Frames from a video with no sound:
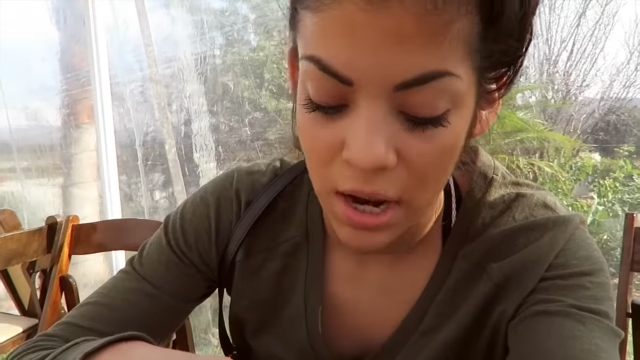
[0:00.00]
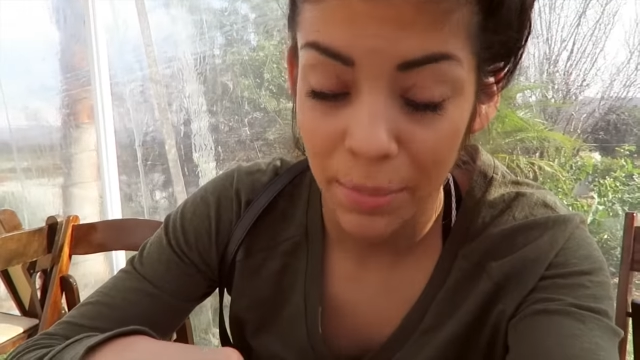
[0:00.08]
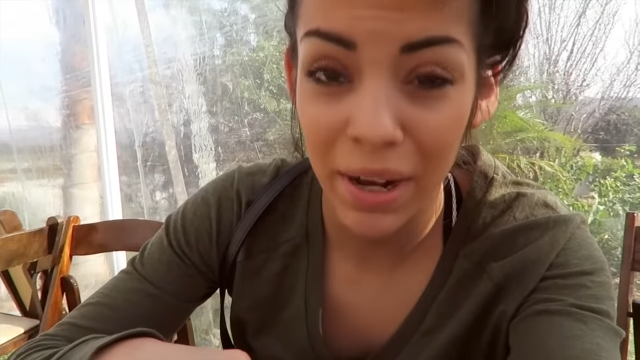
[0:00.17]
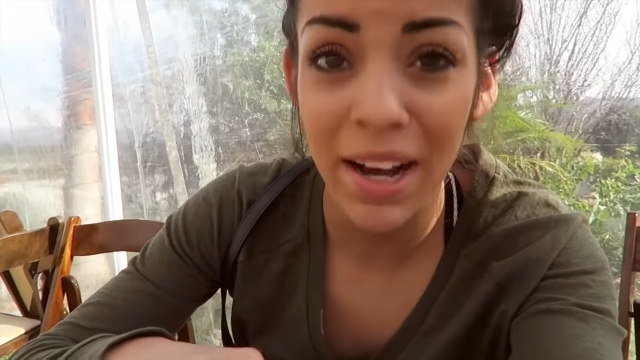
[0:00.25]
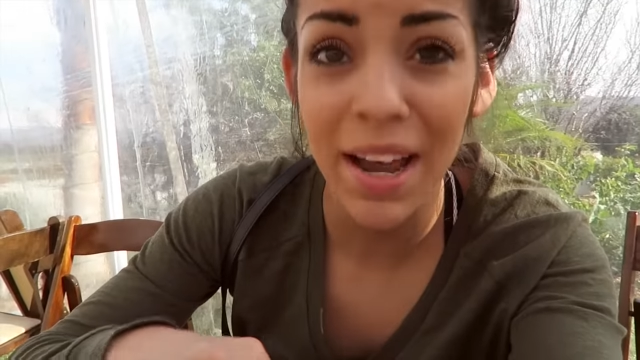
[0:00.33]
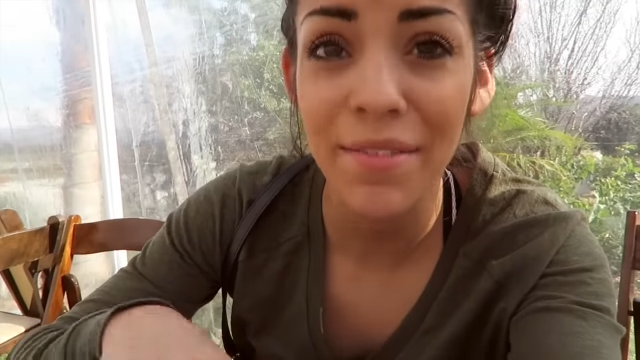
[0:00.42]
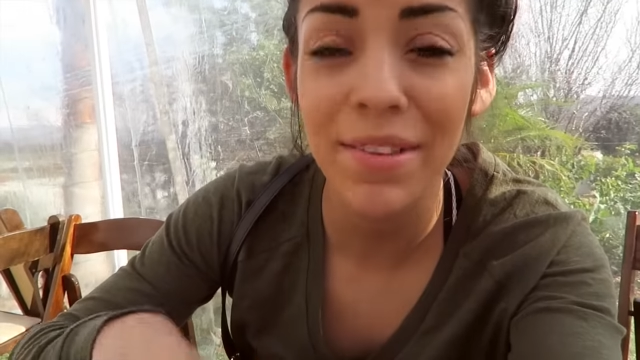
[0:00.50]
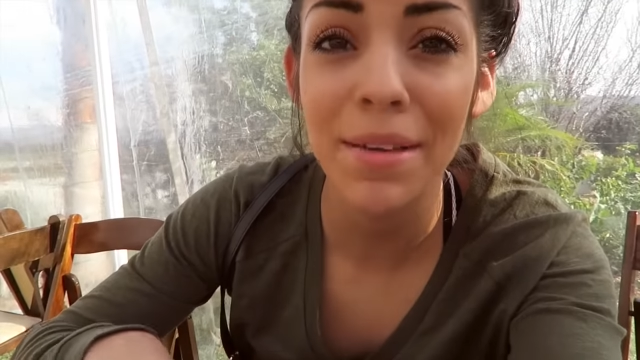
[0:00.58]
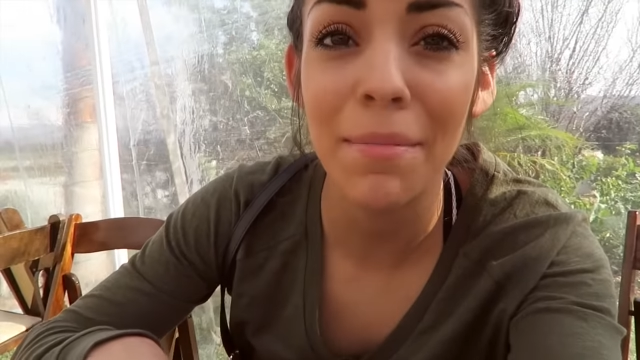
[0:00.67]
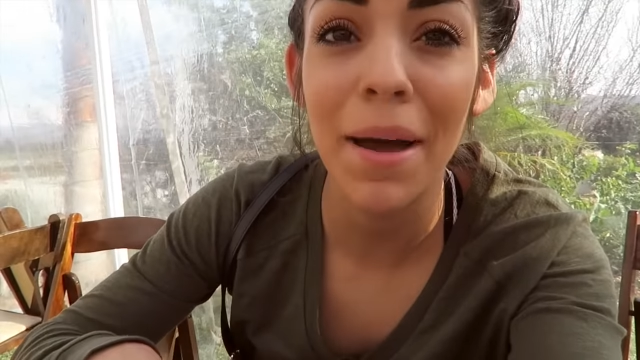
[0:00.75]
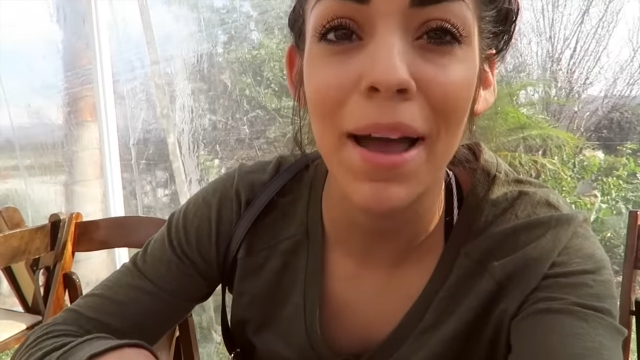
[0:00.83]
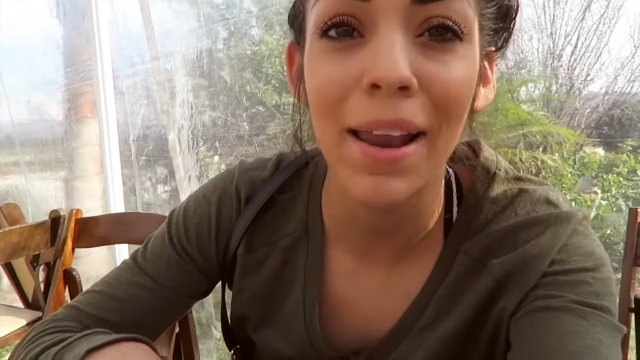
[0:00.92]
I'm gonna have it the
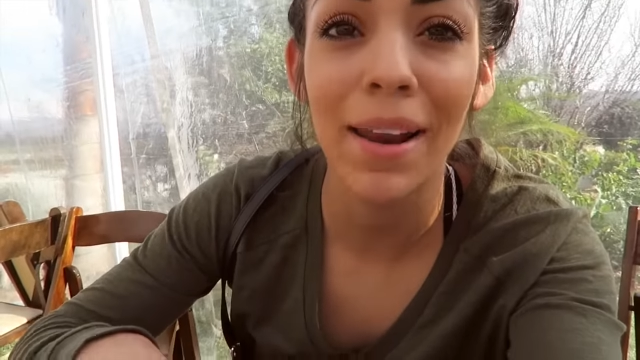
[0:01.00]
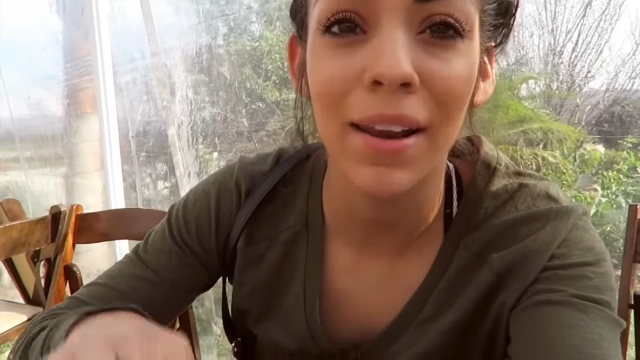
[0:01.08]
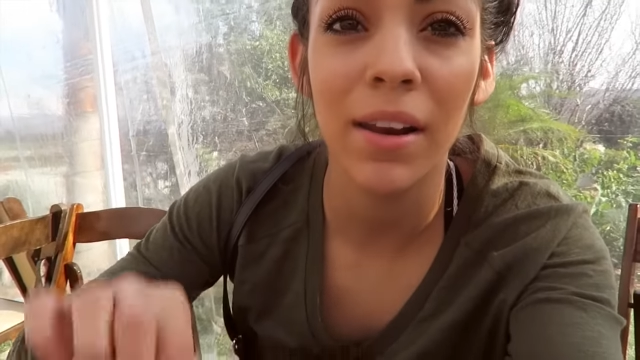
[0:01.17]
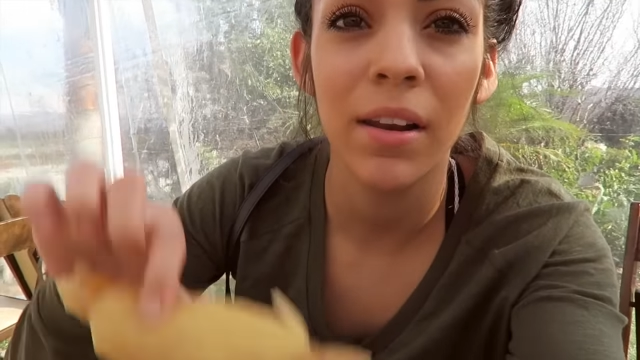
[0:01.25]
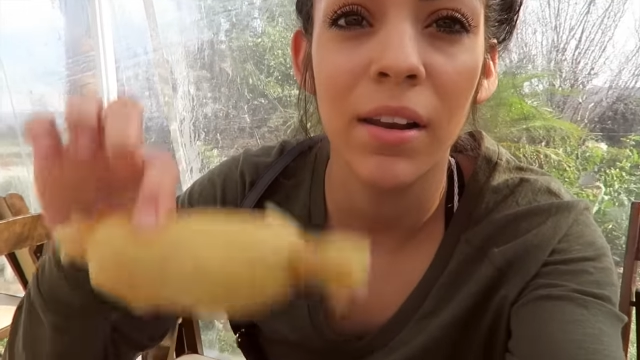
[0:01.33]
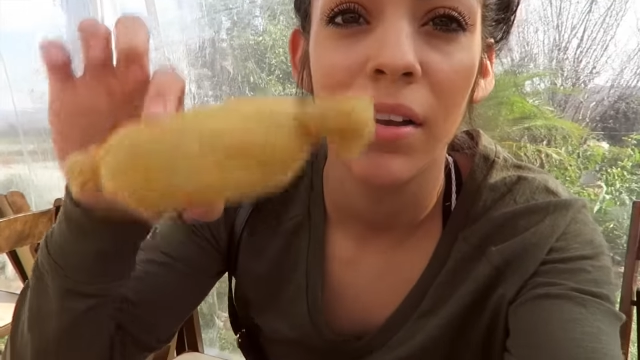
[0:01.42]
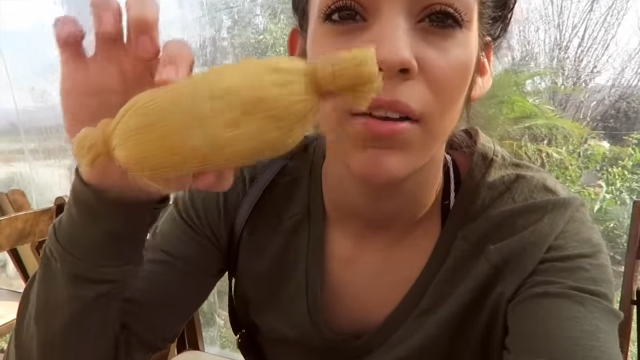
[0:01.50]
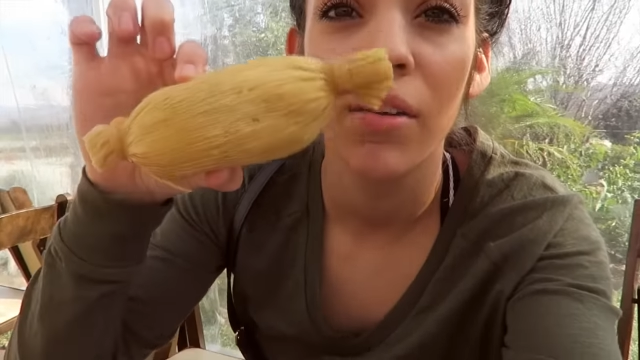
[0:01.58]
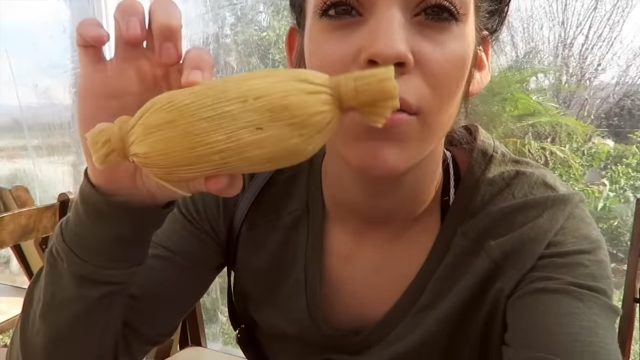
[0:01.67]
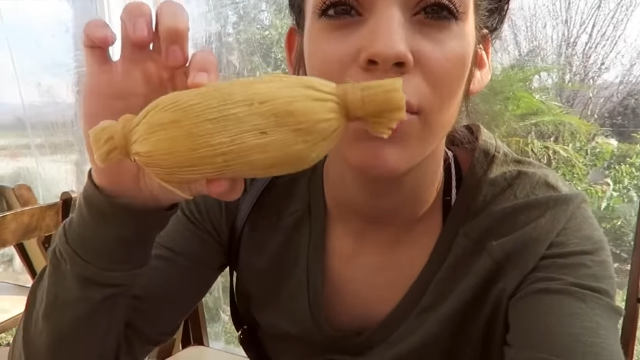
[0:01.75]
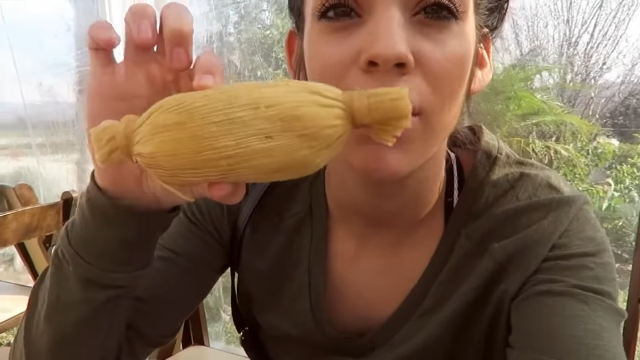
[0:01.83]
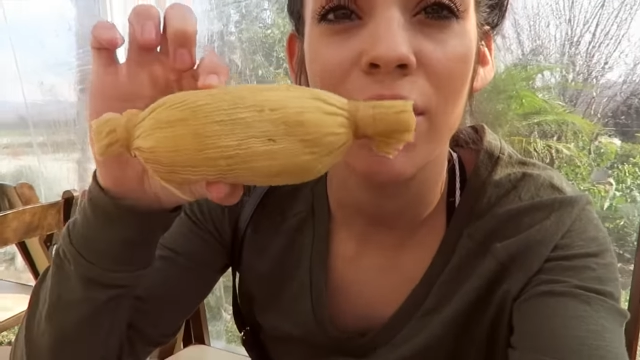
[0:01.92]
tamale
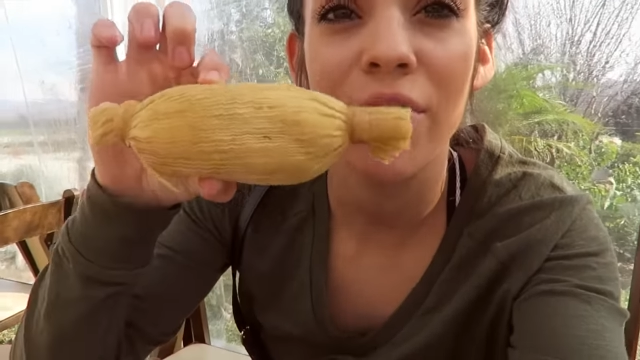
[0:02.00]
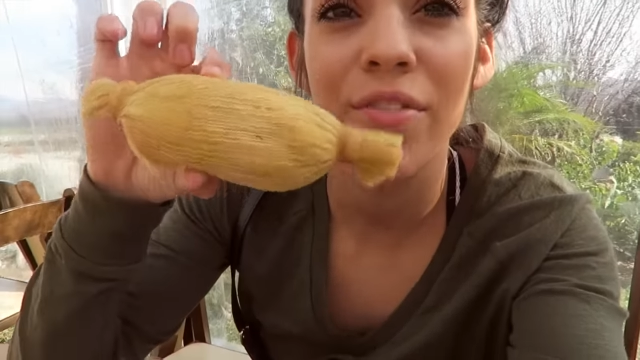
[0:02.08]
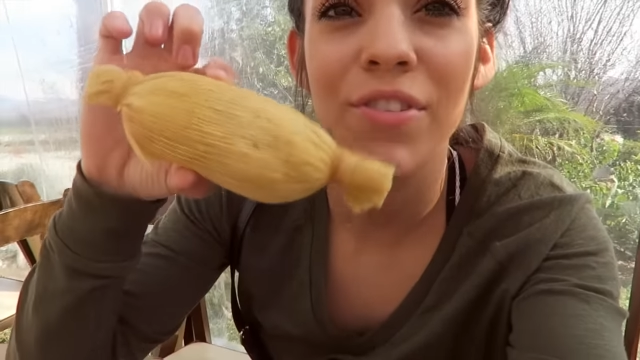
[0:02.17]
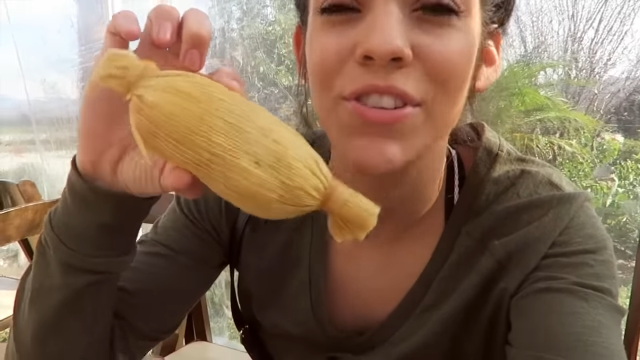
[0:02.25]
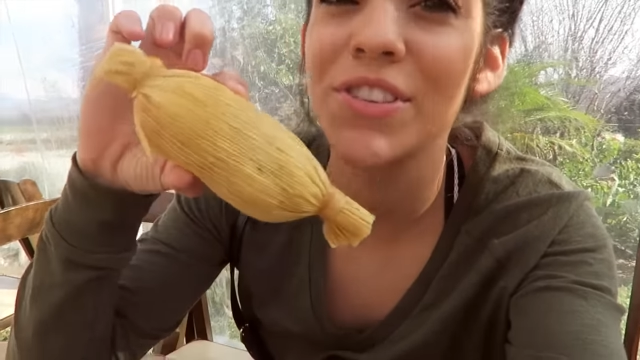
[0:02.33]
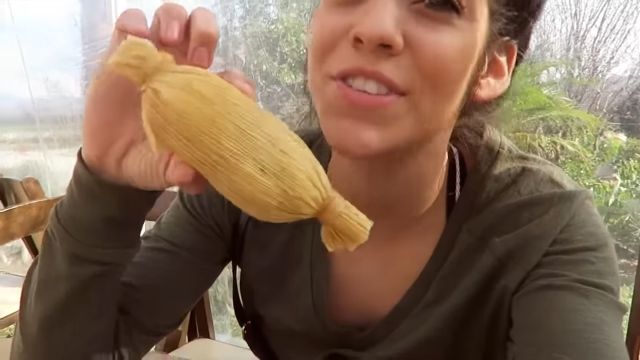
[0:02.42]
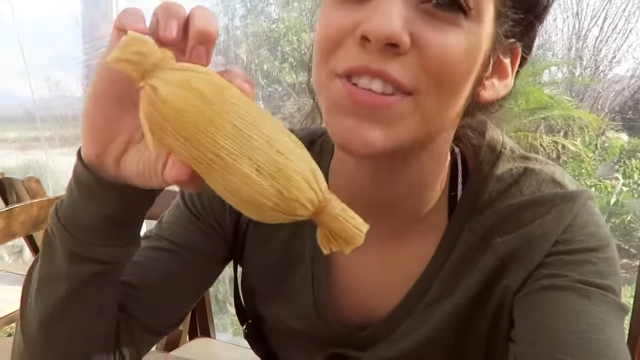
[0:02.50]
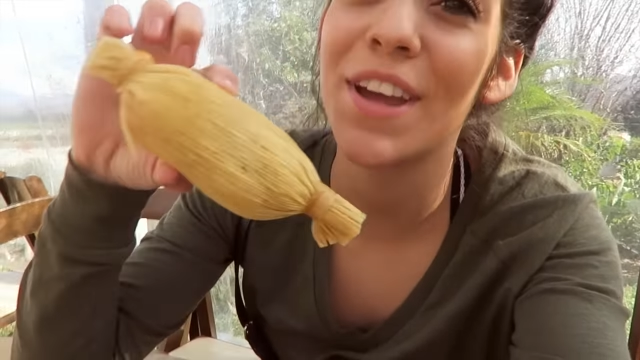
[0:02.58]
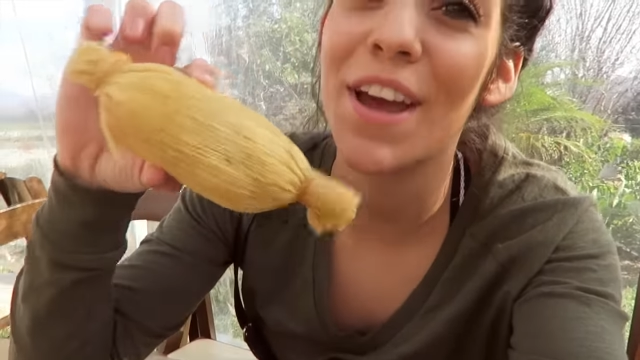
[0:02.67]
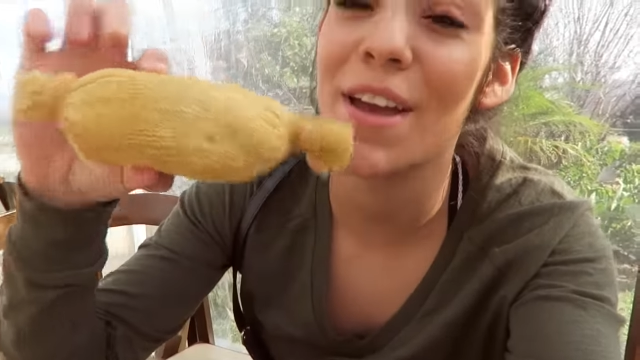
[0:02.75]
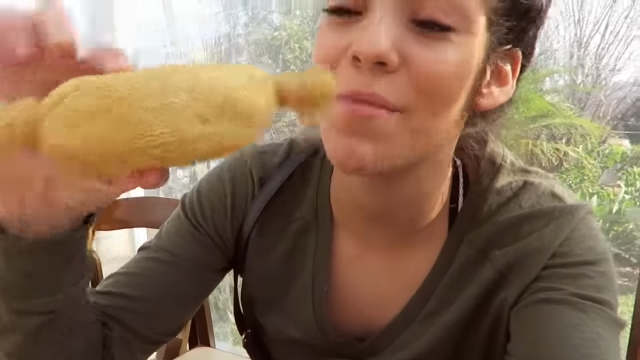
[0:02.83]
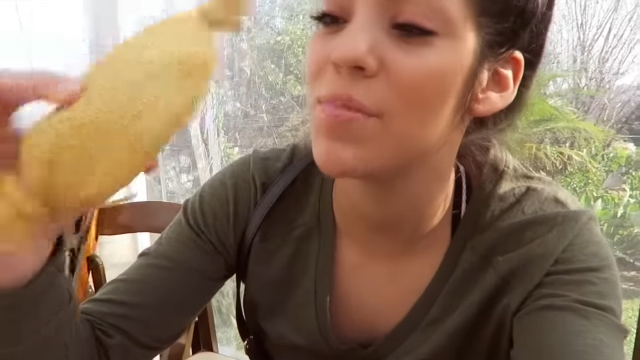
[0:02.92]
for the first
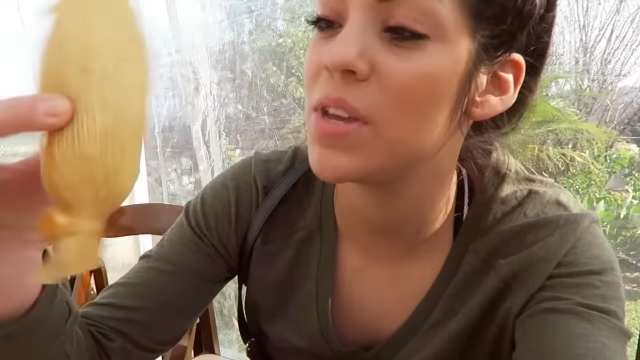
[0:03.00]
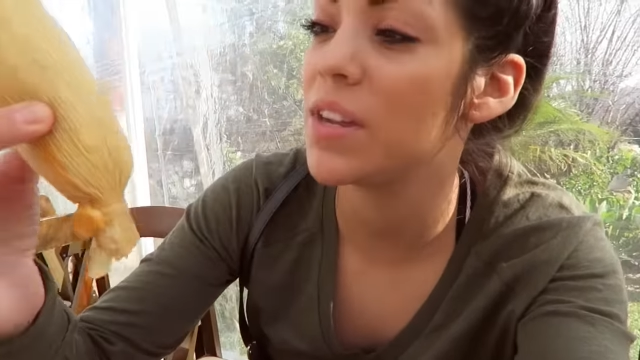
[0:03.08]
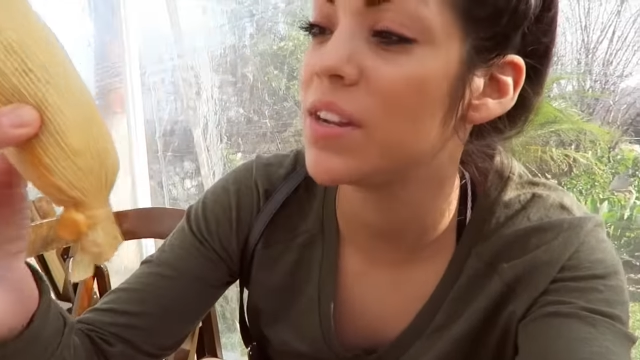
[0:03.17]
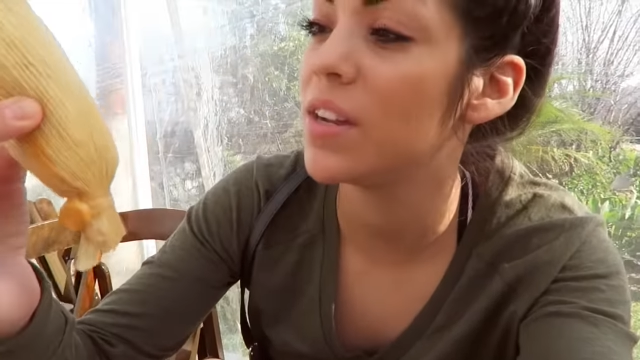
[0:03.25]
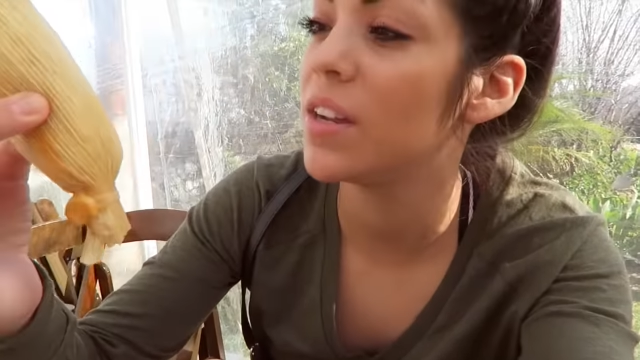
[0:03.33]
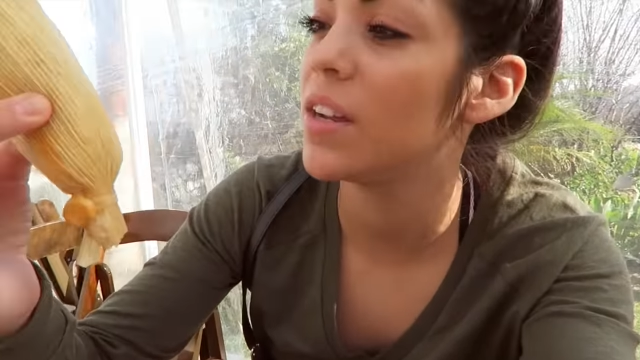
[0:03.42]
time in